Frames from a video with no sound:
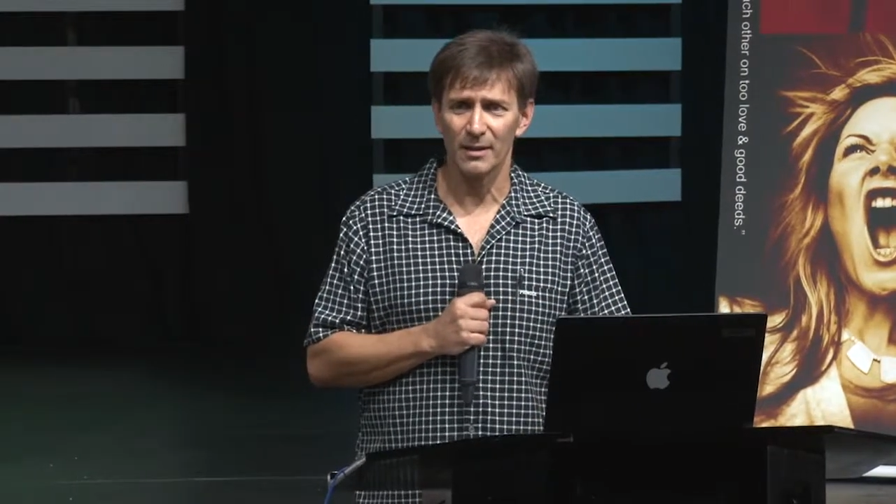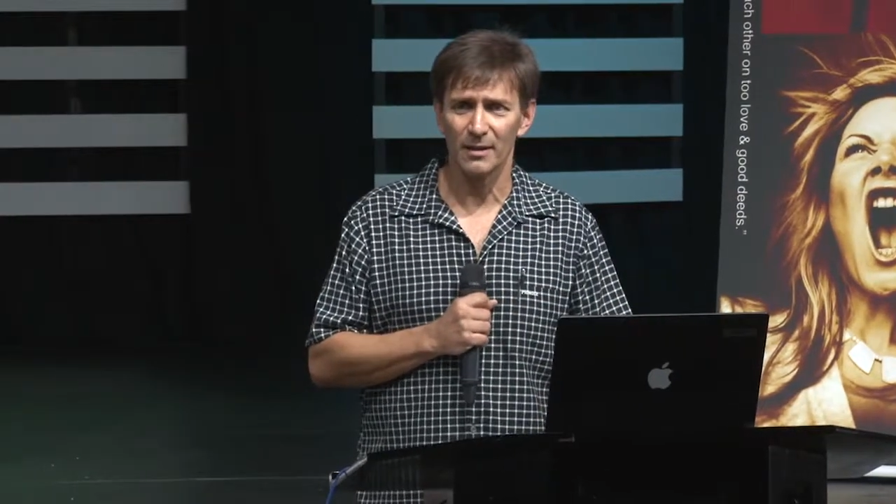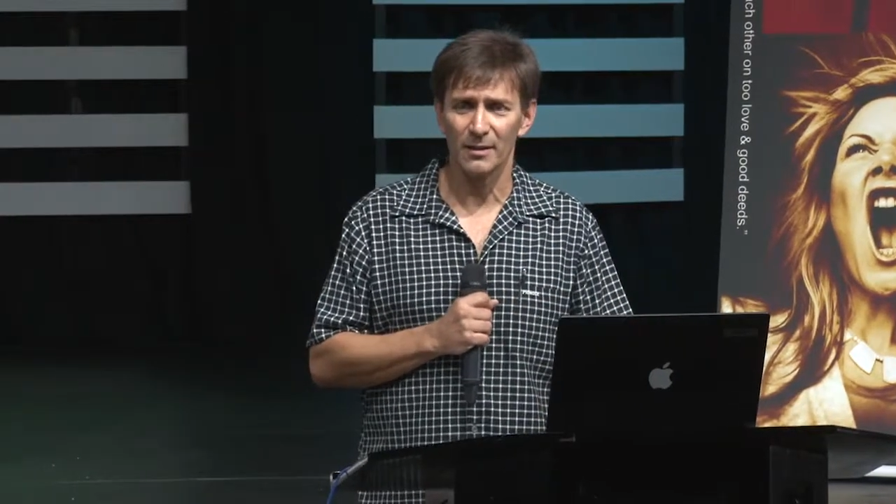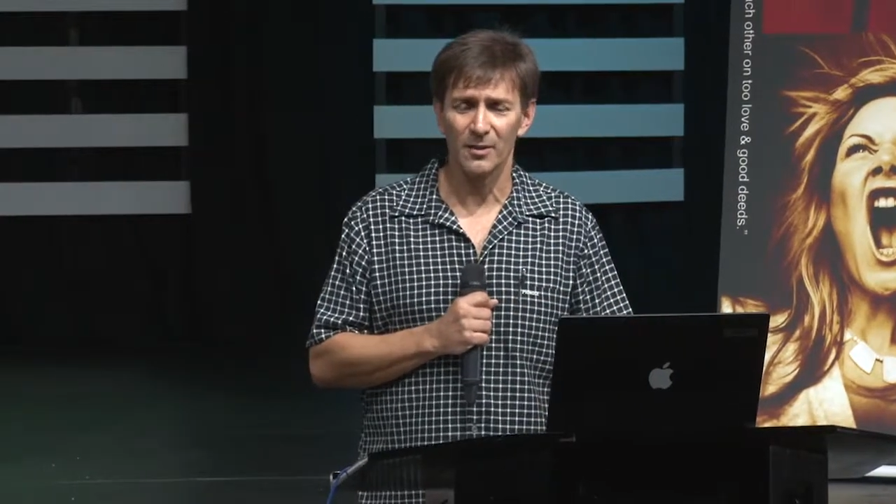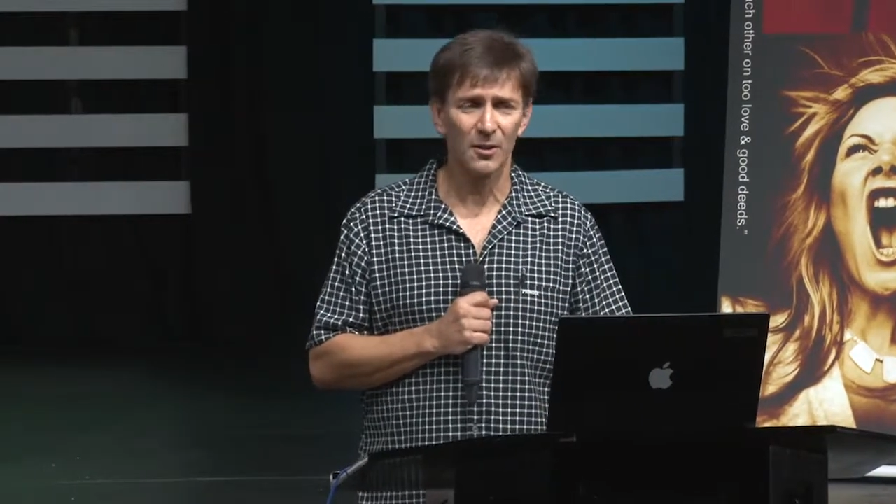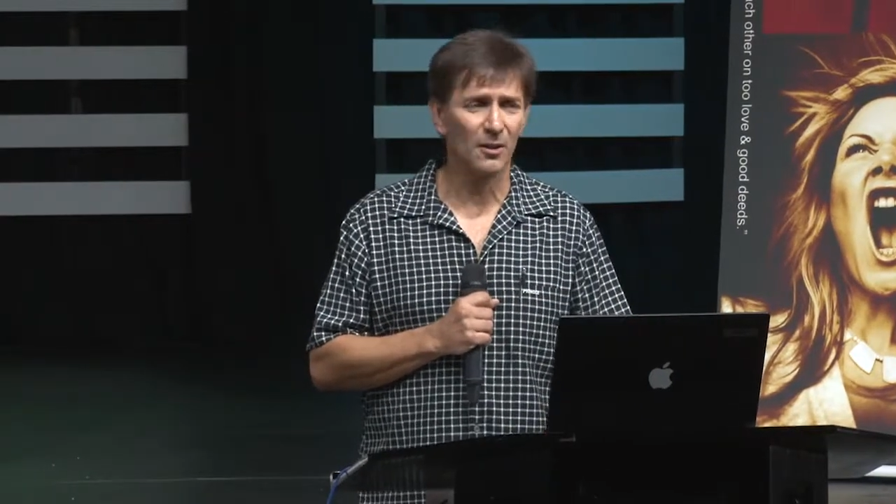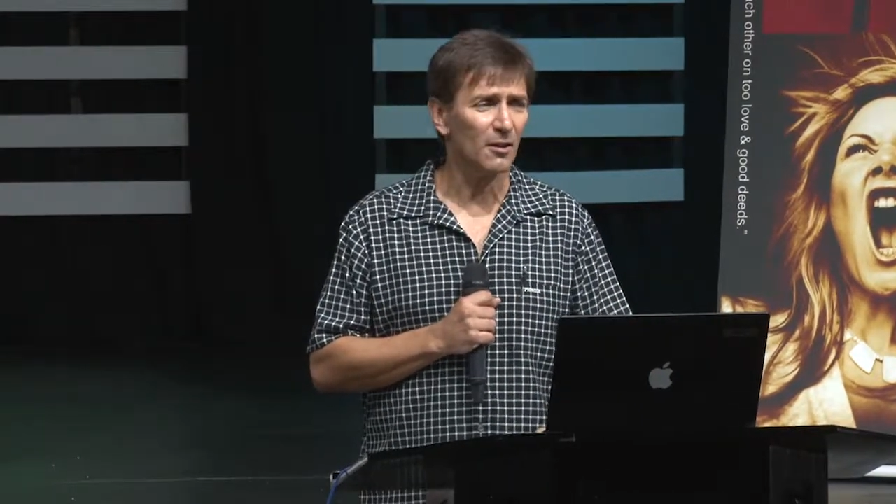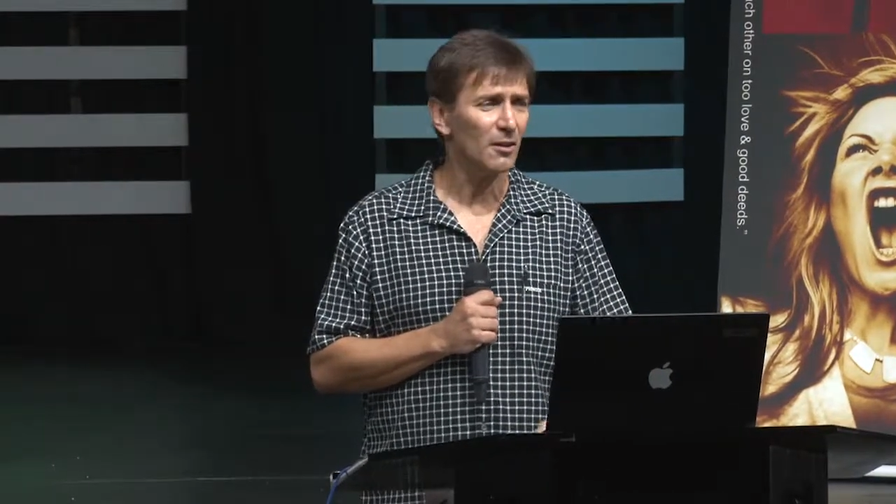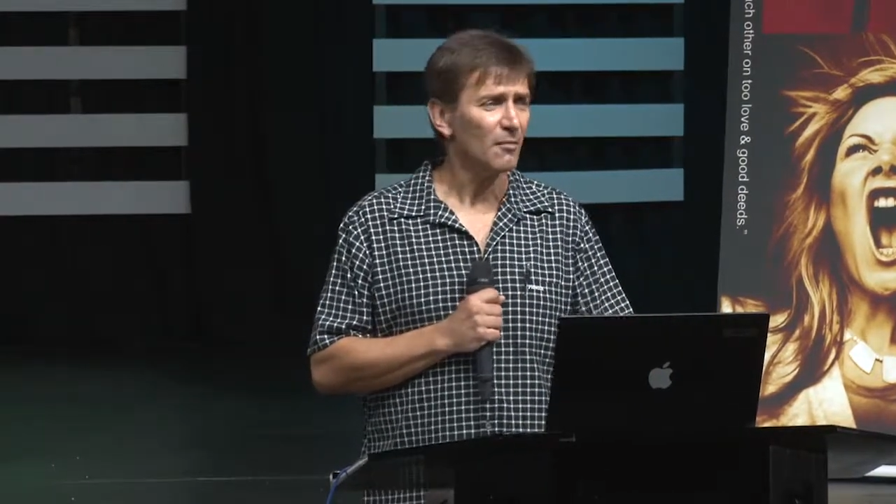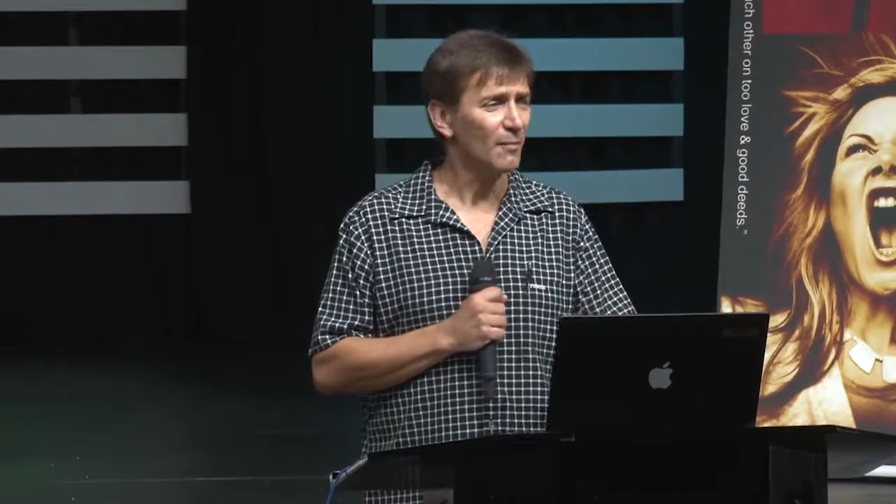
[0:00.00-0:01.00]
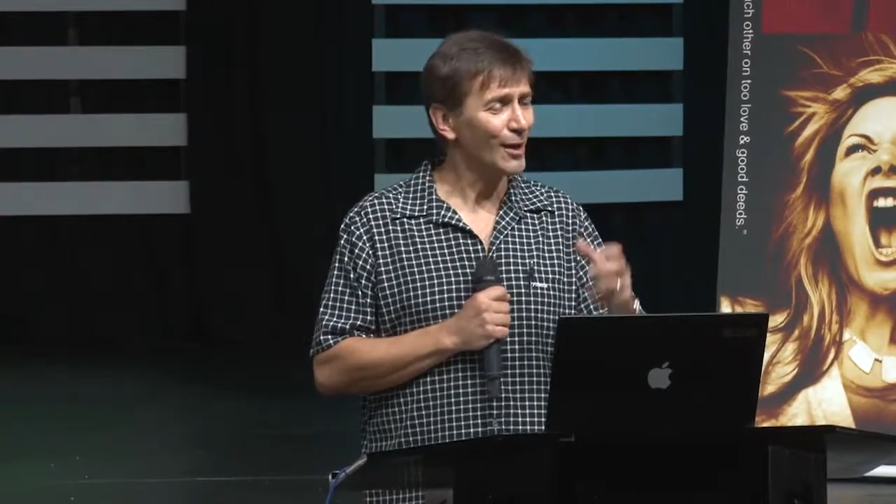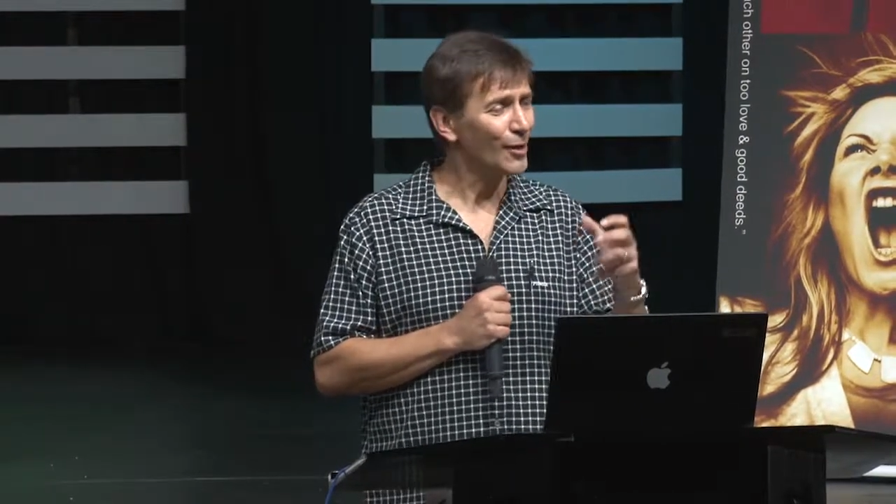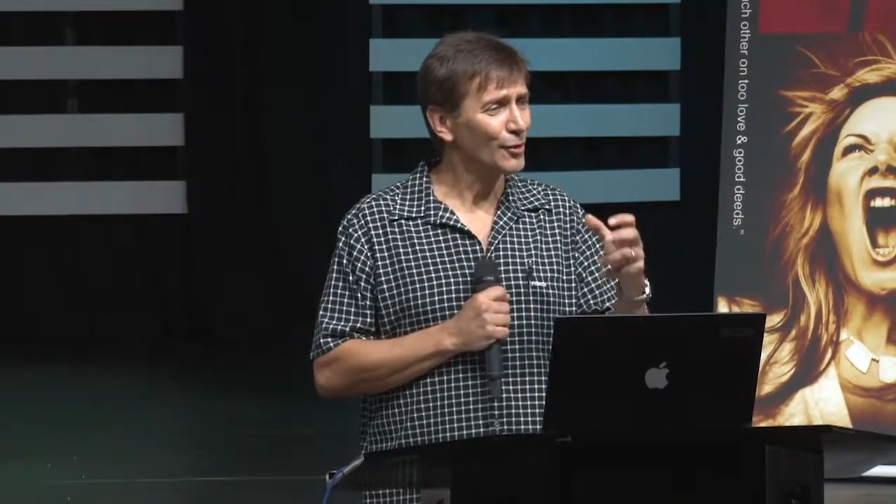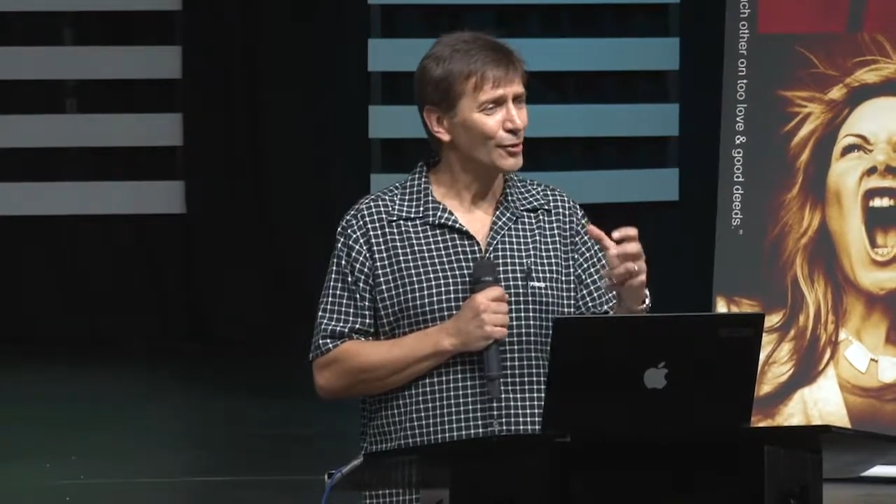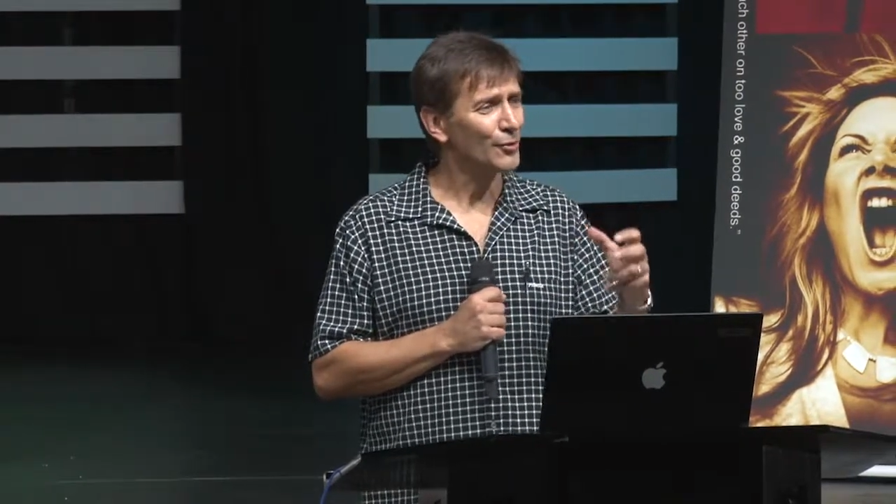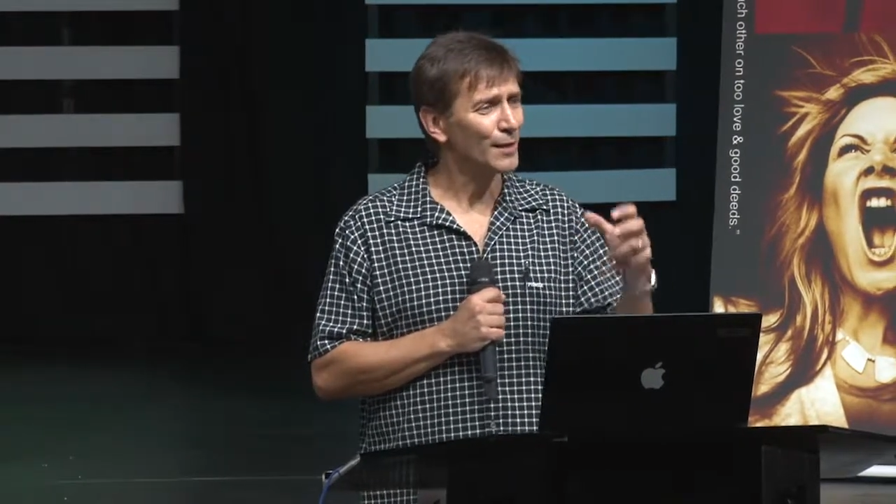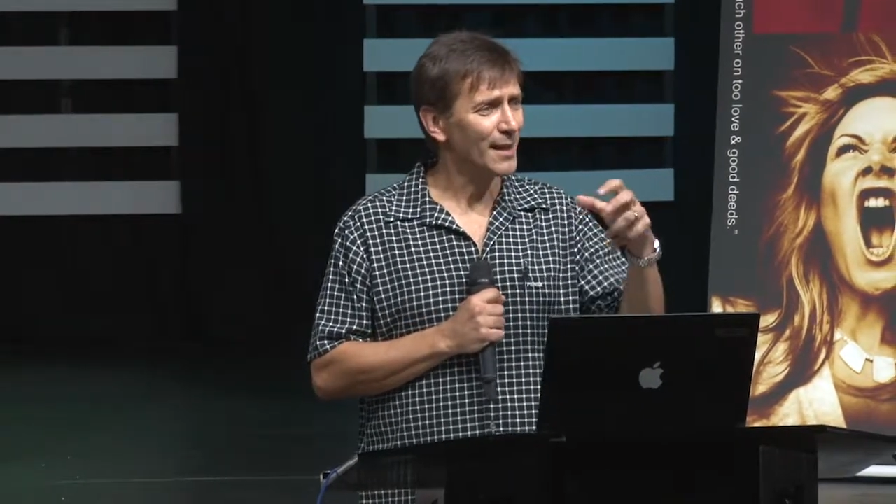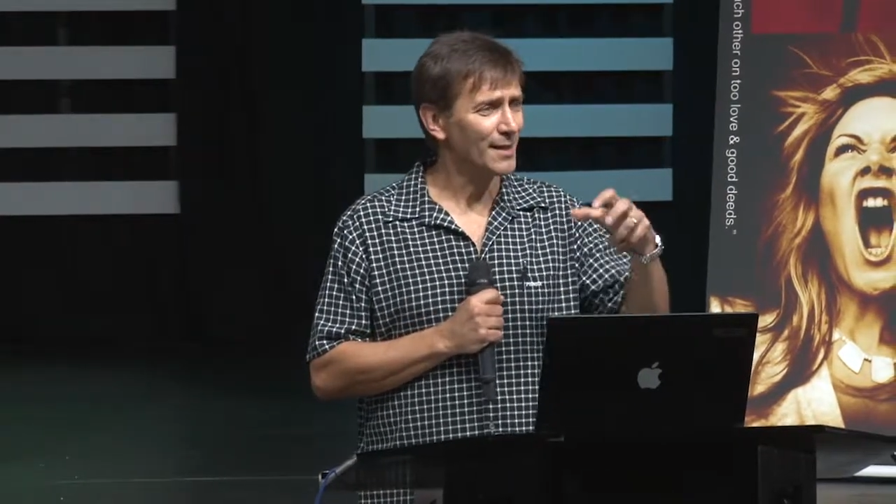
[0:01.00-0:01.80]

No. My God created